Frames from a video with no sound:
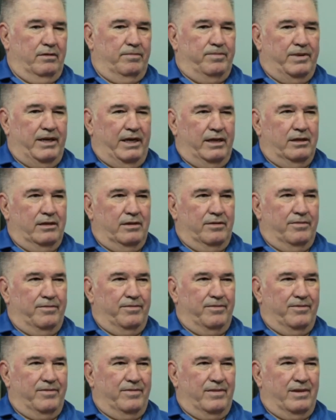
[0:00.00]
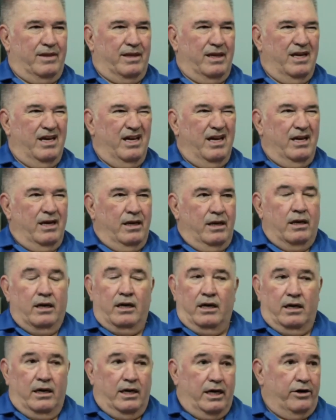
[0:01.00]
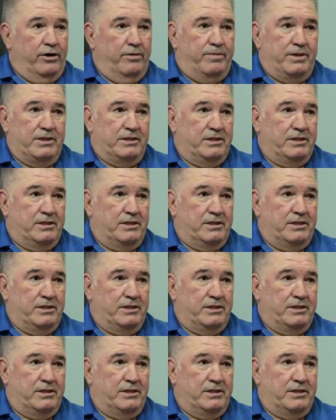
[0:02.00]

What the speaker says: that ultimately the biggest challenge for you? You've got the